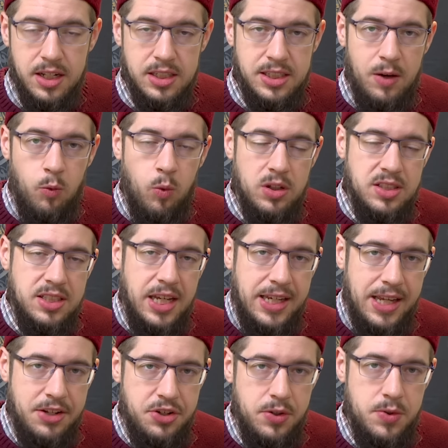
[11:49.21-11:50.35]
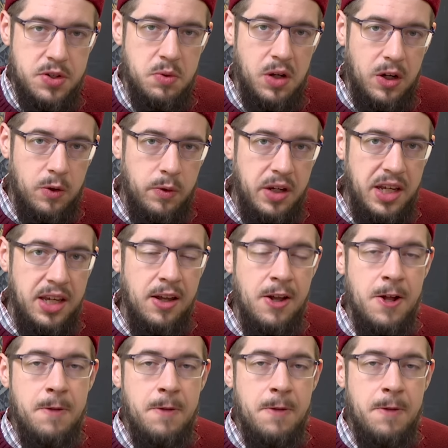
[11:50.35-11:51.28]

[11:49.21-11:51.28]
is that once they get you to agree,